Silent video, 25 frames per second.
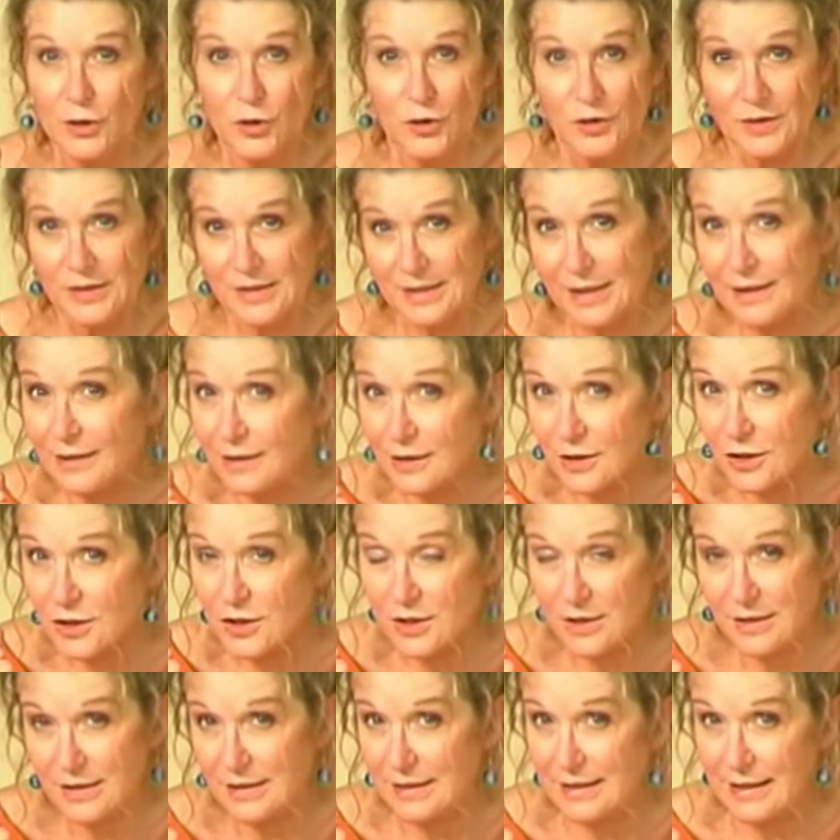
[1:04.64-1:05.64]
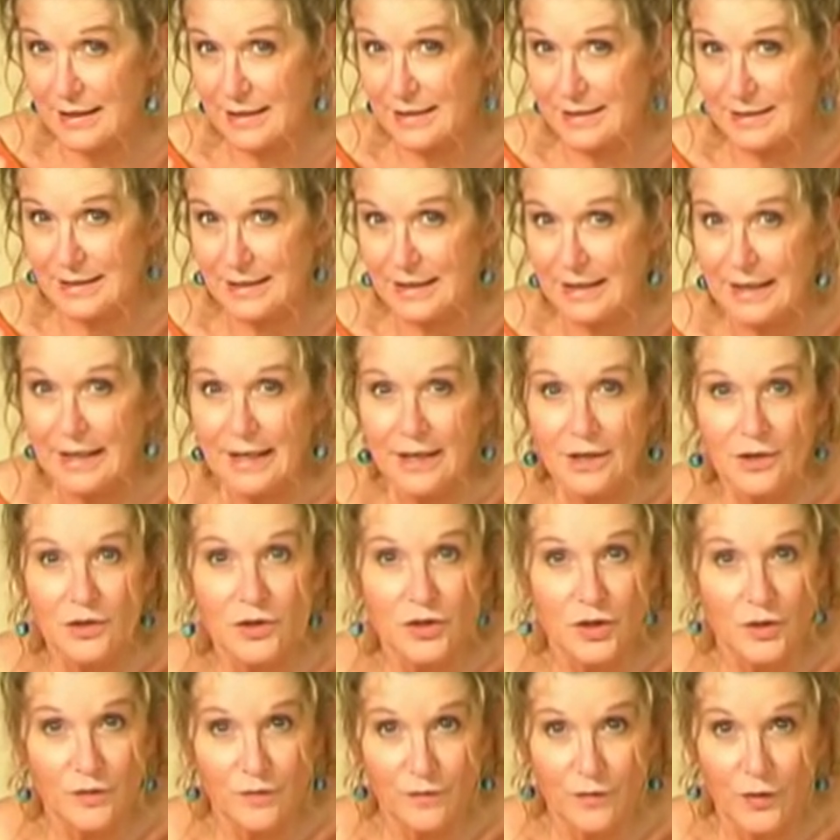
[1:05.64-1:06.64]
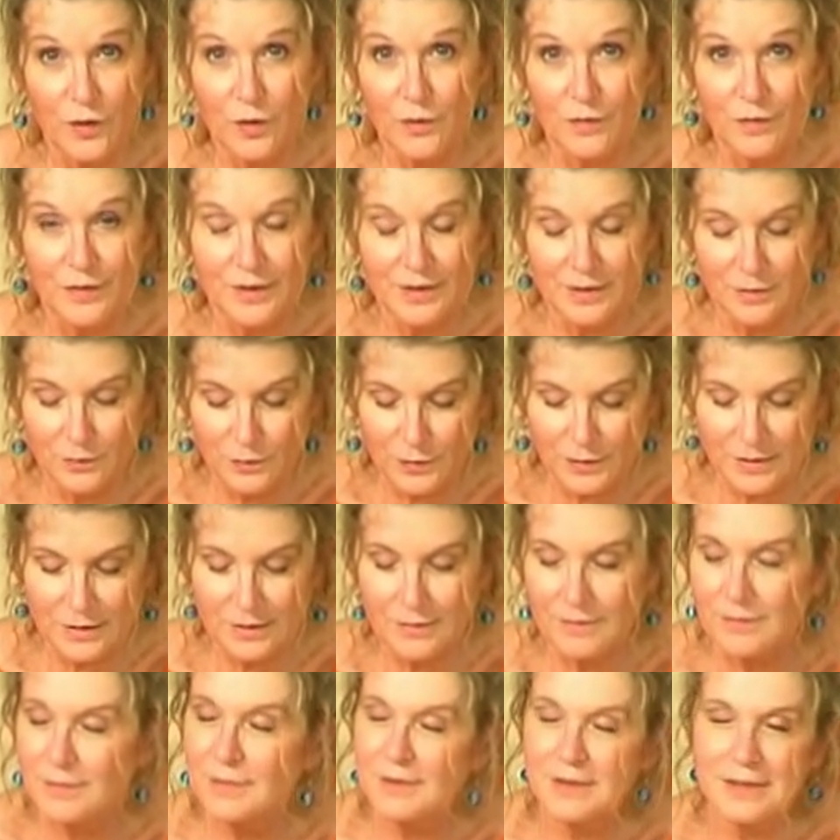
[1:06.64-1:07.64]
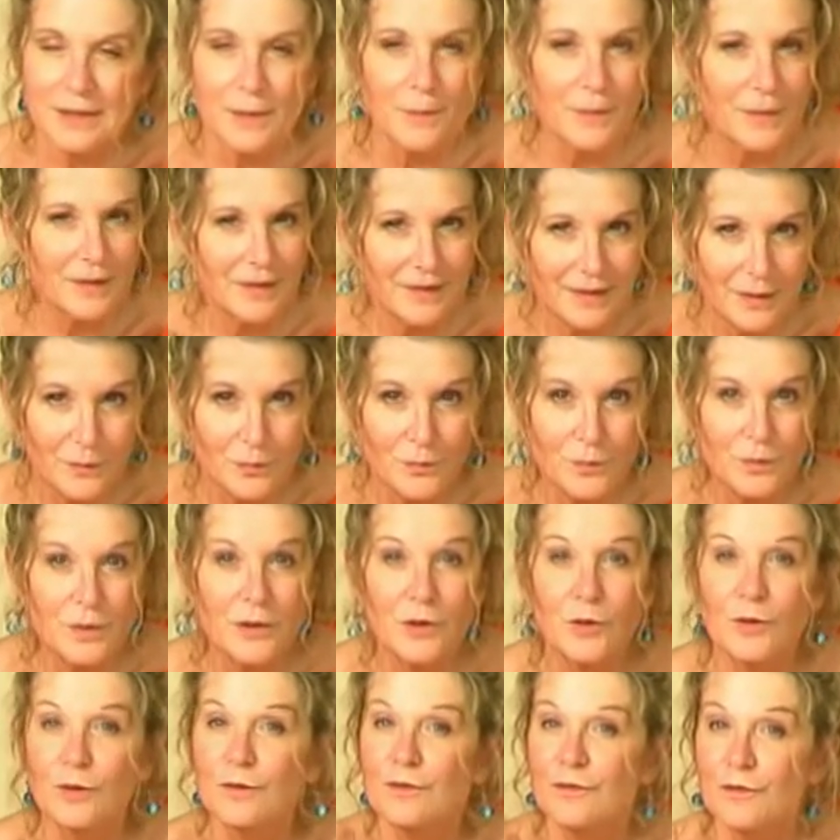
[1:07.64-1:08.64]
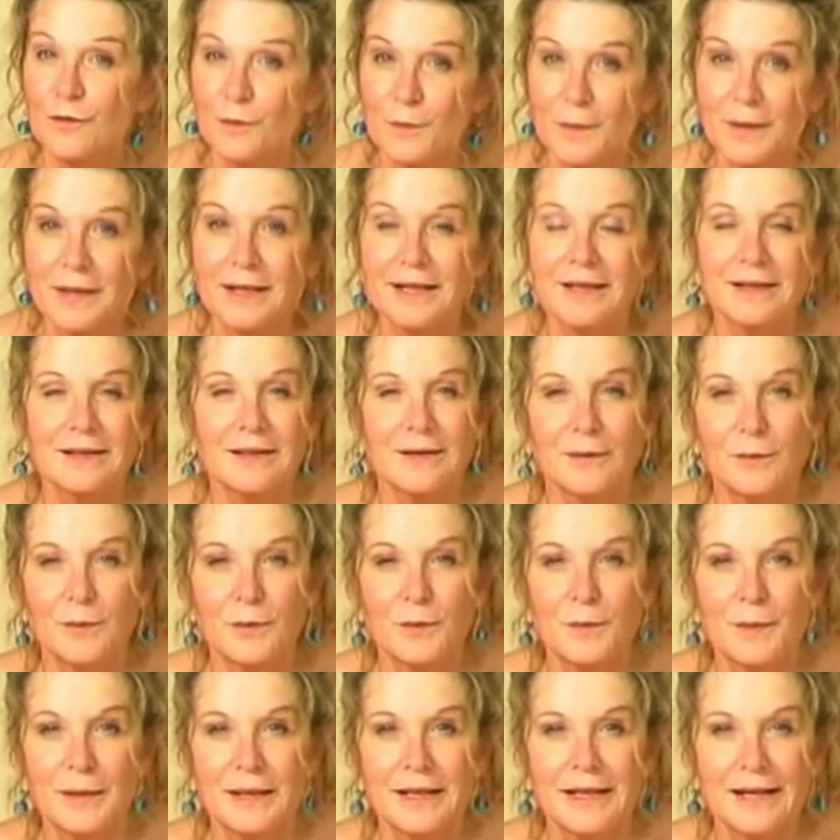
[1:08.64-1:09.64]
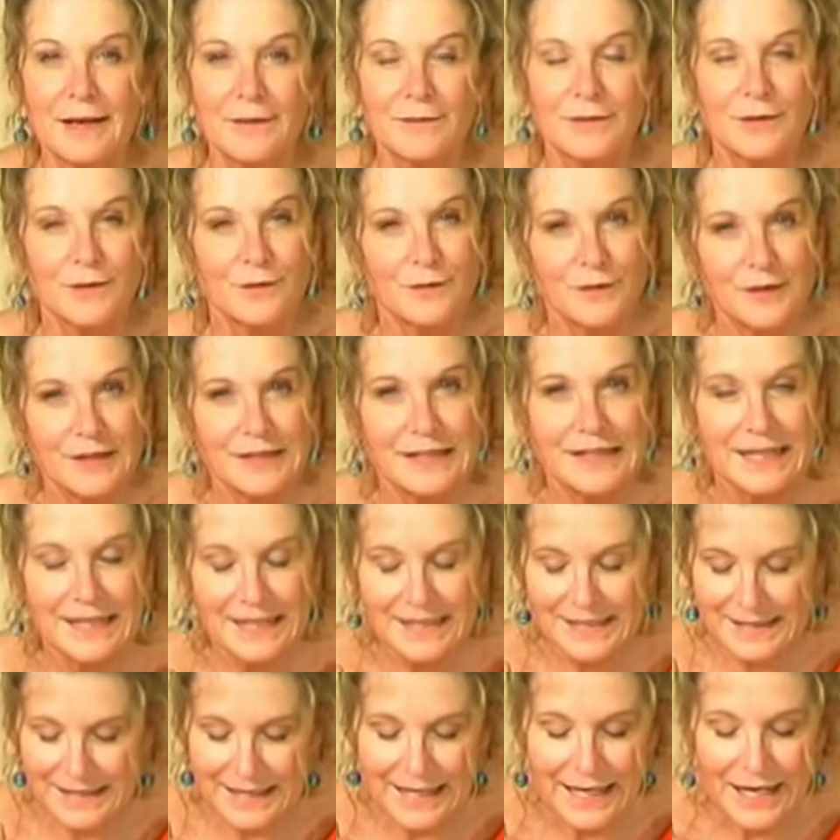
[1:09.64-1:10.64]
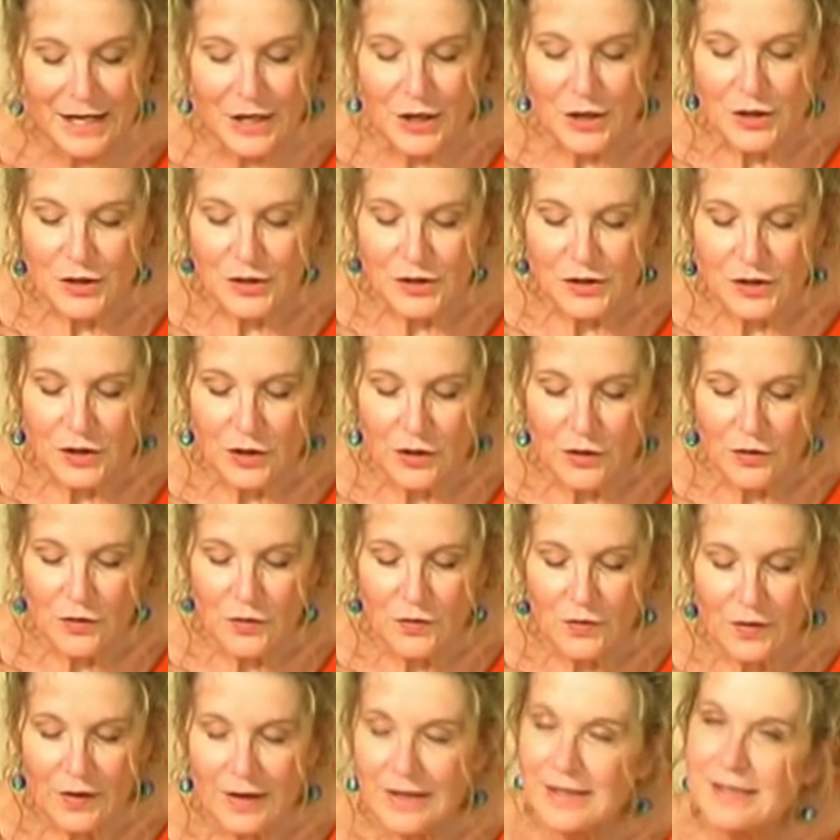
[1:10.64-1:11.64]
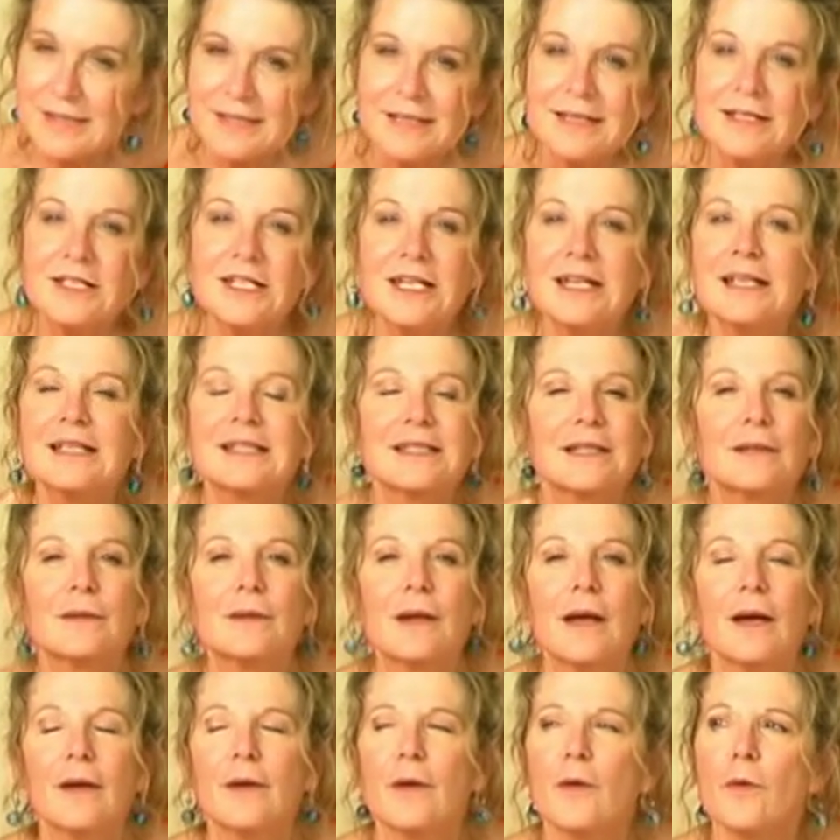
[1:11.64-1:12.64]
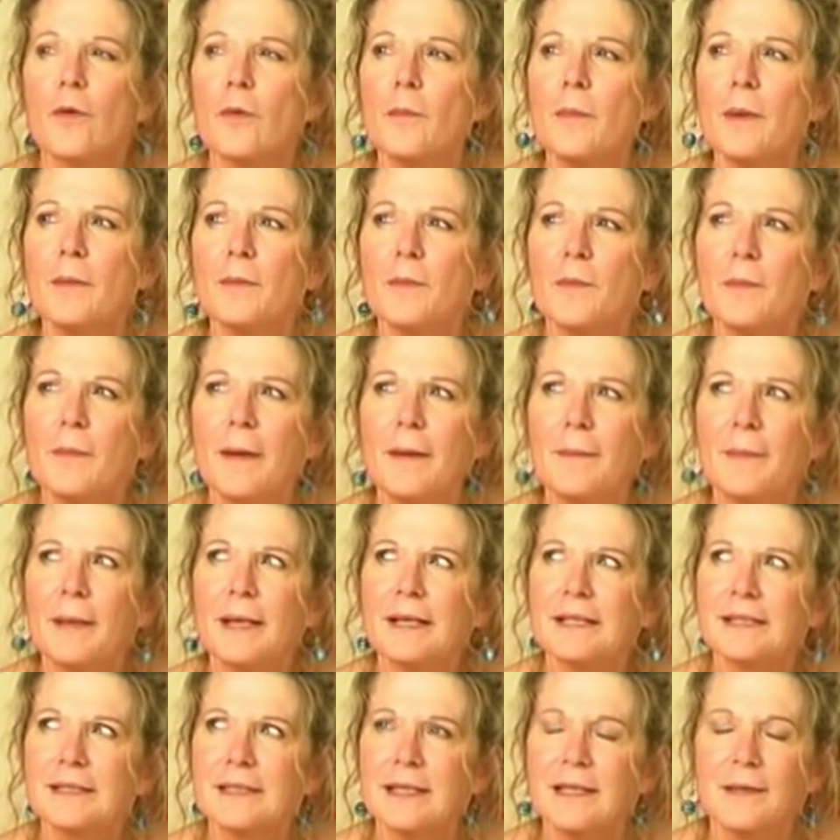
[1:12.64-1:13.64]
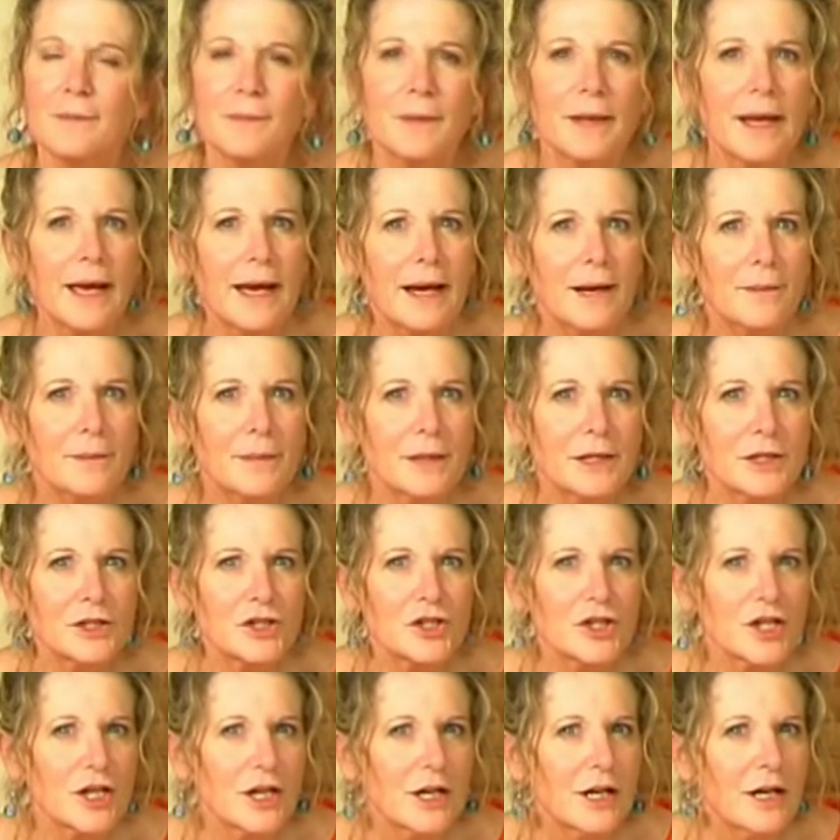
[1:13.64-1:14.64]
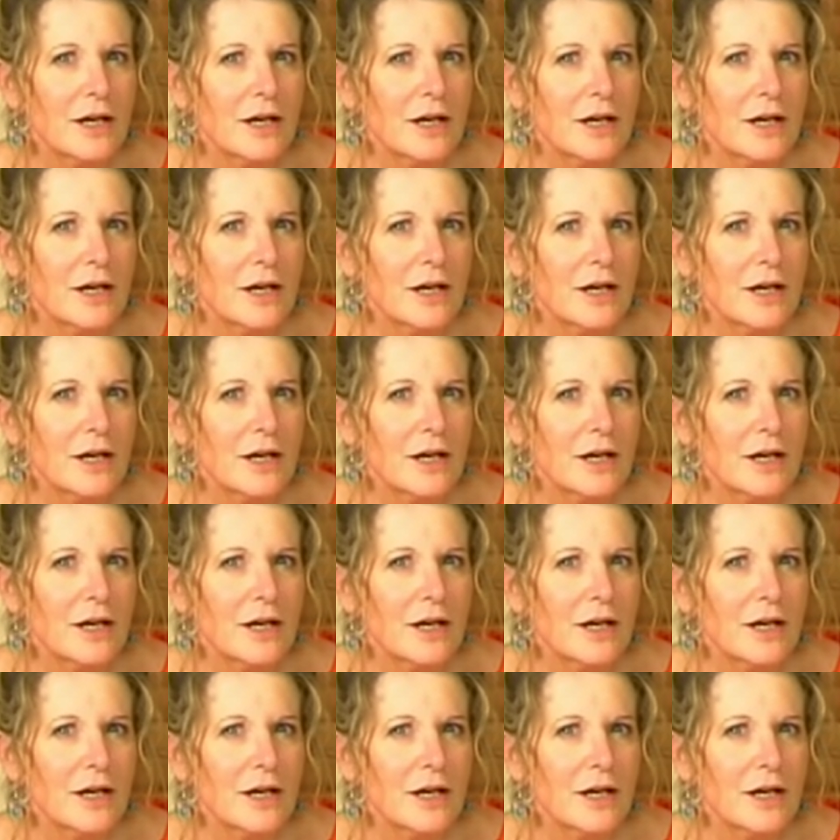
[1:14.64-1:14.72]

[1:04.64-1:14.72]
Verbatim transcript: her sell it to the lady? She felt that it was something that would be good for me and it would be lovely for the lady. So I said yes and, and I remember mum asking me how much